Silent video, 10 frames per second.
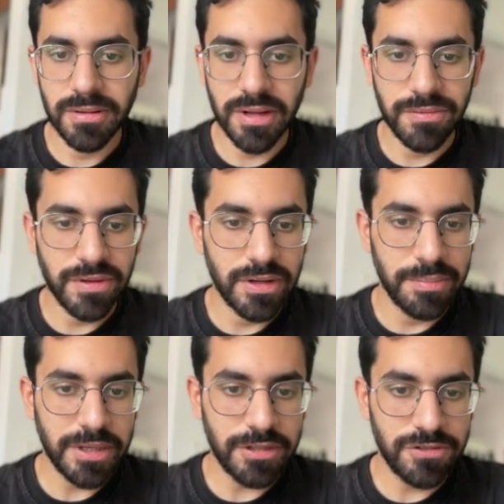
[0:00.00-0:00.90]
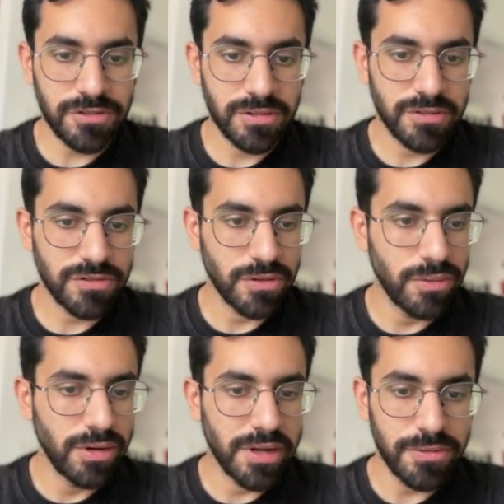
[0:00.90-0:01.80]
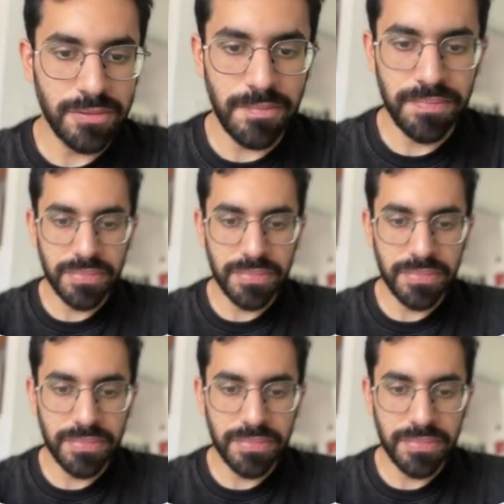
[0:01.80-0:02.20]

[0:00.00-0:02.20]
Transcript: configure page. Scroll down